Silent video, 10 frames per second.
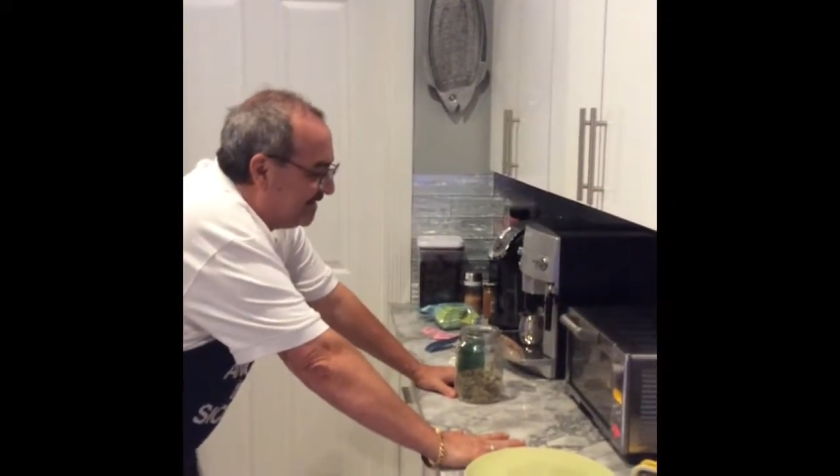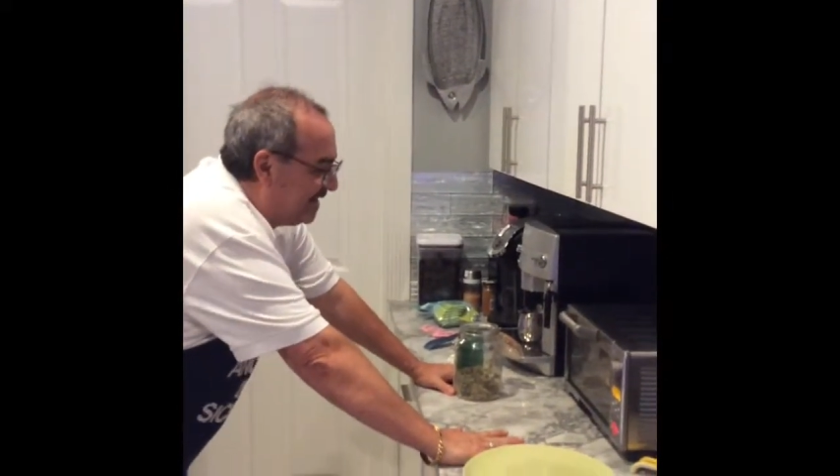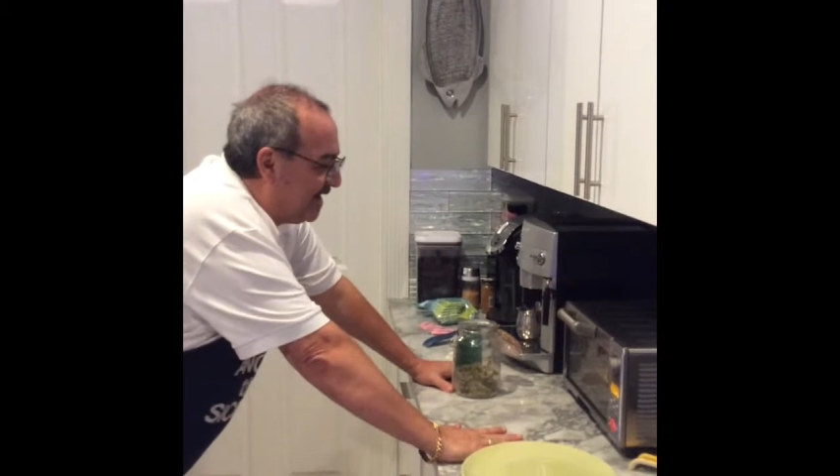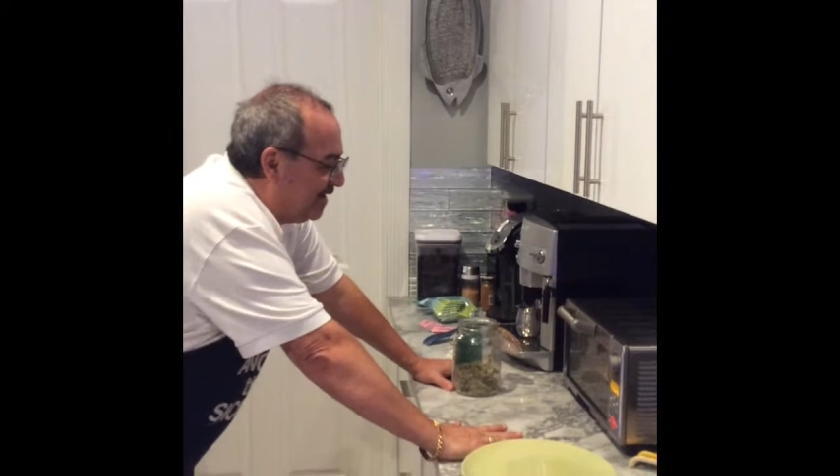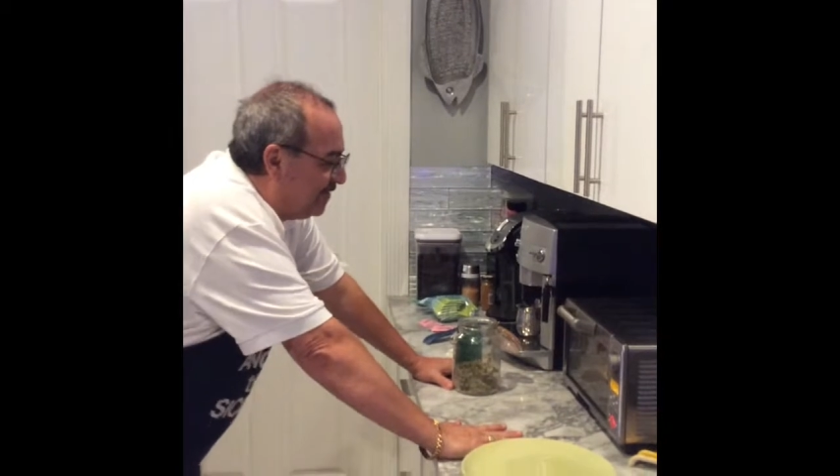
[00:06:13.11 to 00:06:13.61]

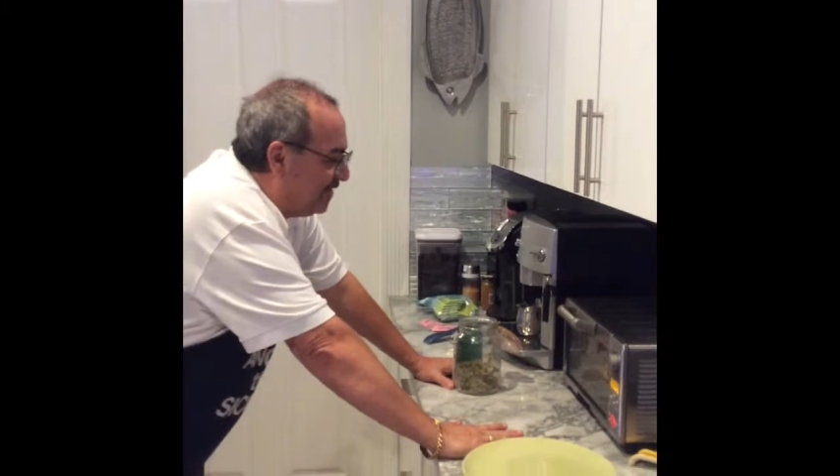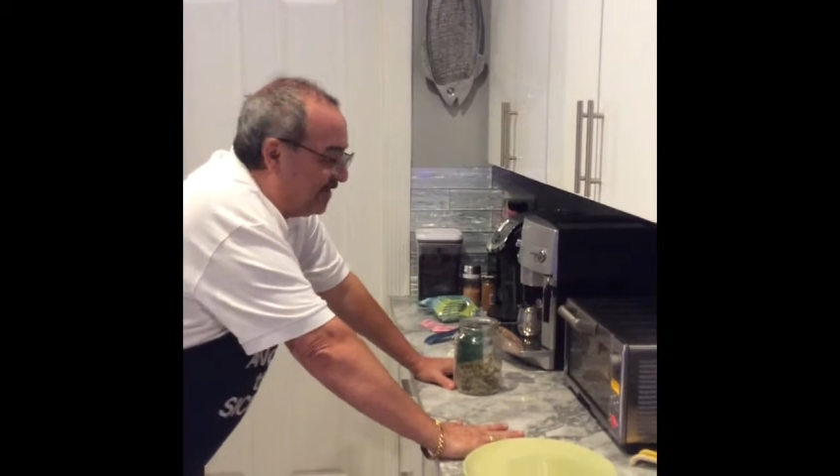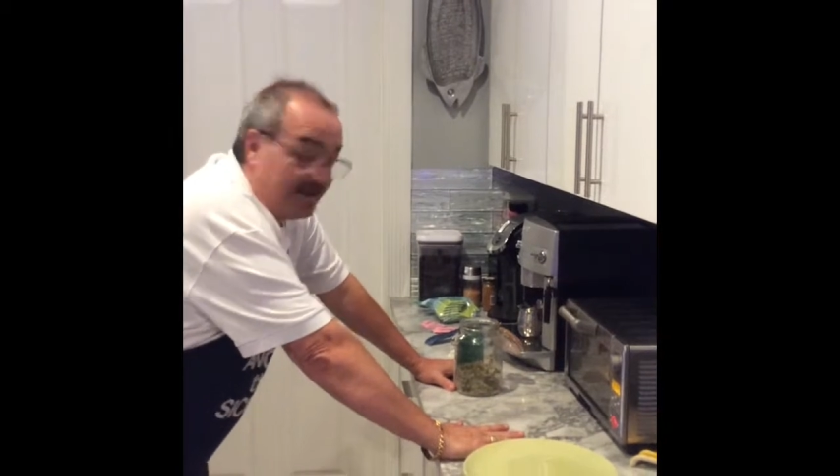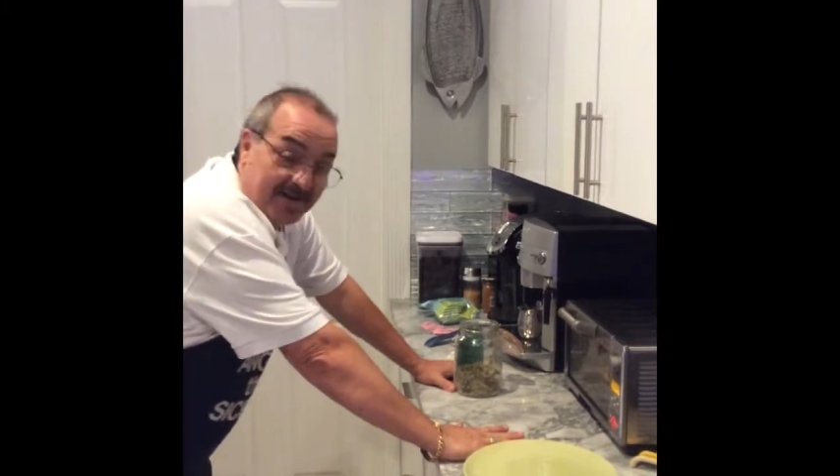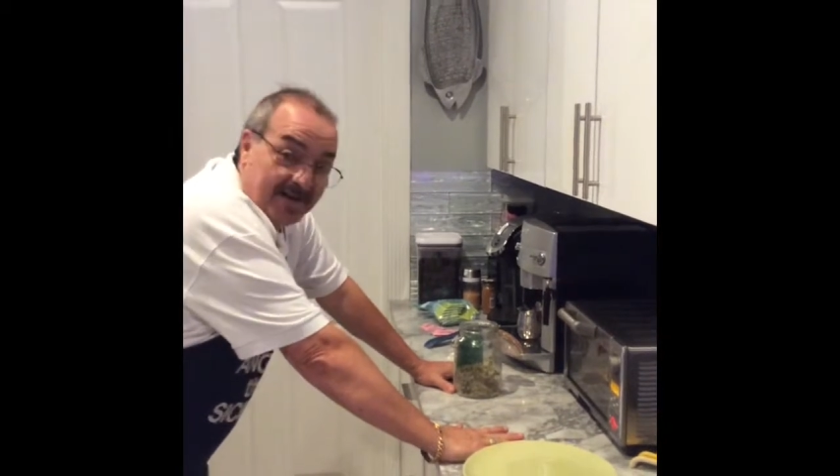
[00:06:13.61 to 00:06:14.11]
gotta have
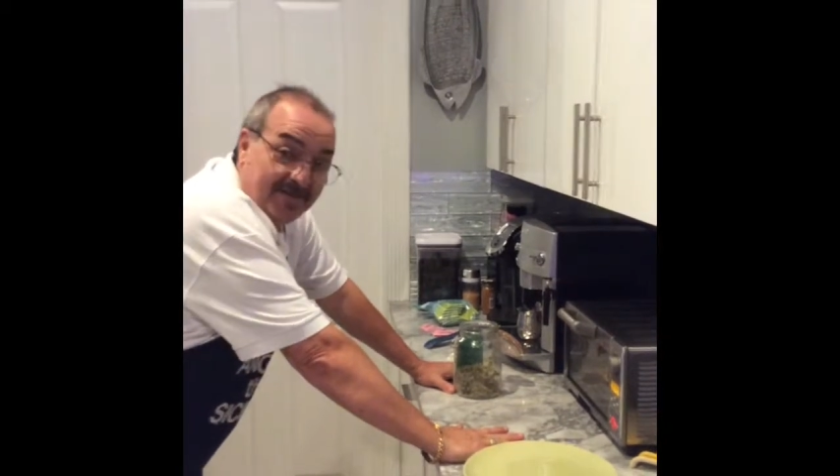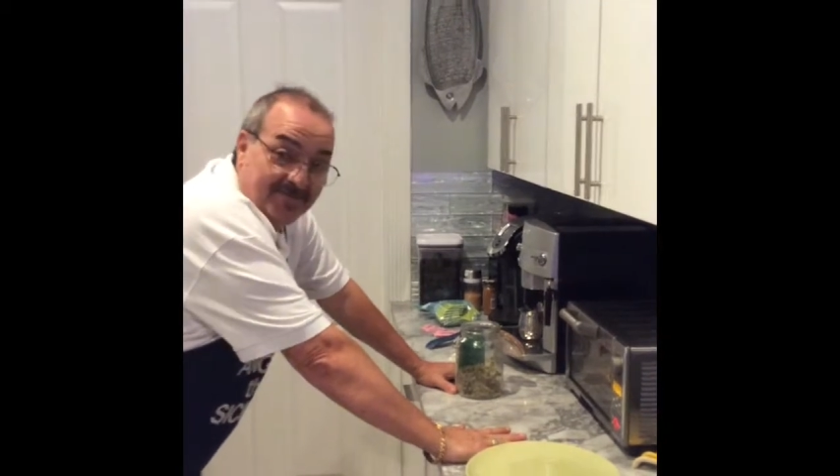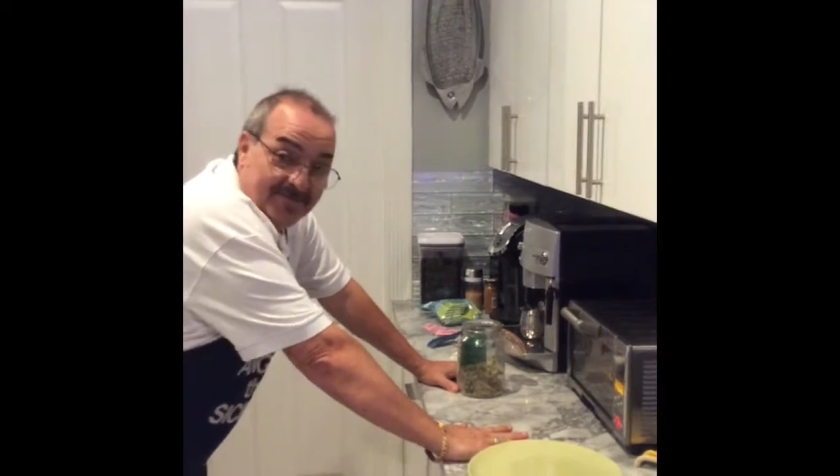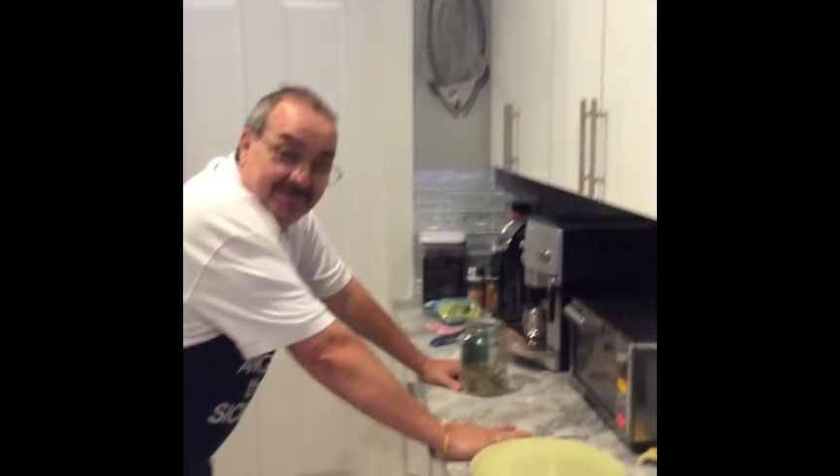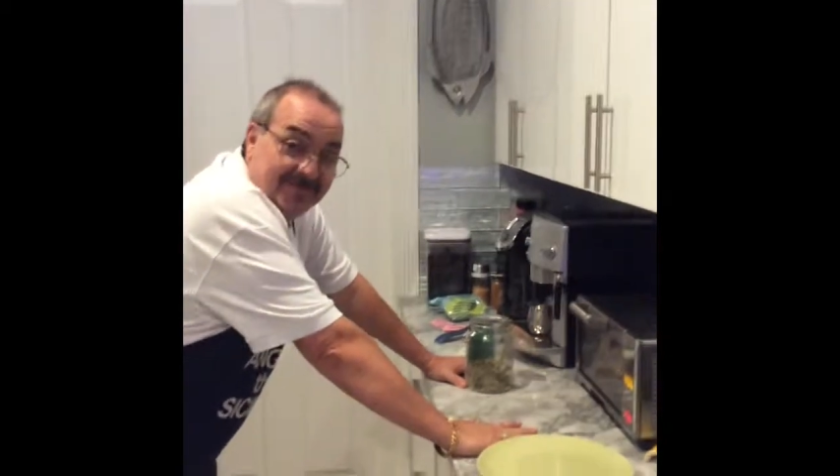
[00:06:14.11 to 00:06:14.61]
fun in life.